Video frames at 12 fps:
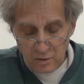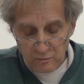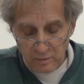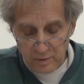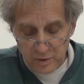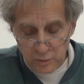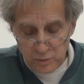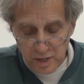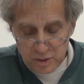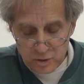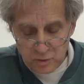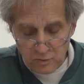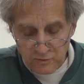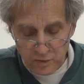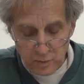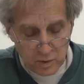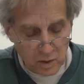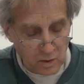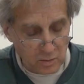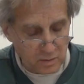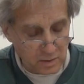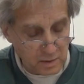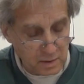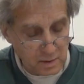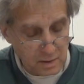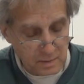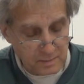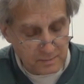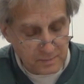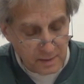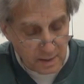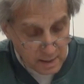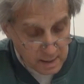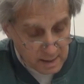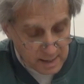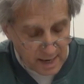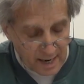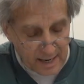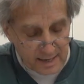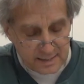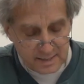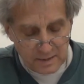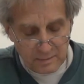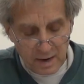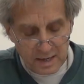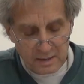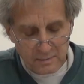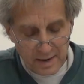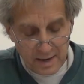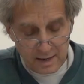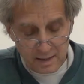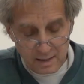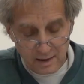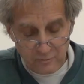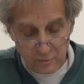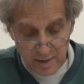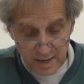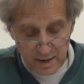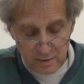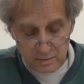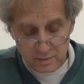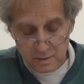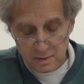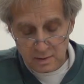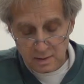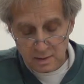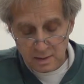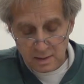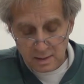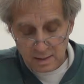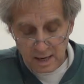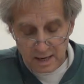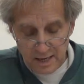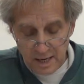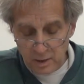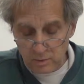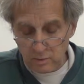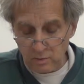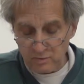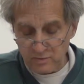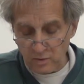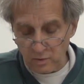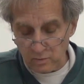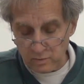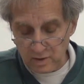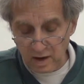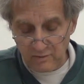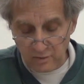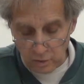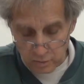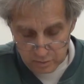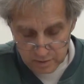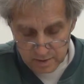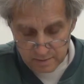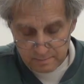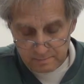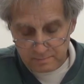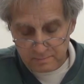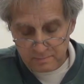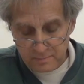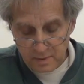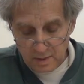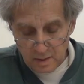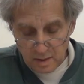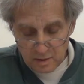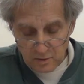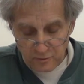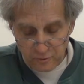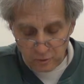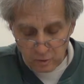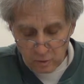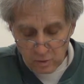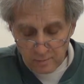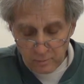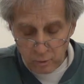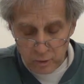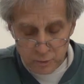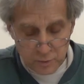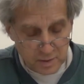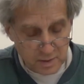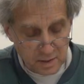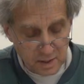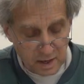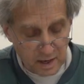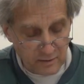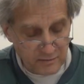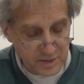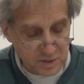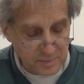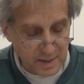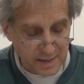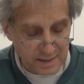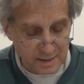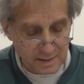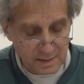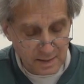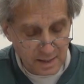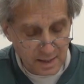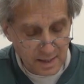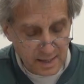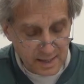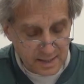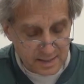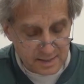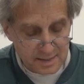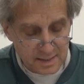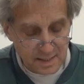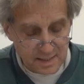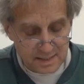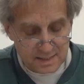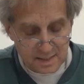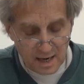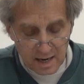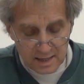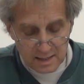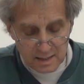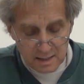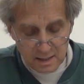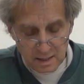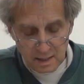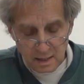from a creational view alone, Cain is a mighty man of renown and a hero of old. The full portrait of his being is in his cunning,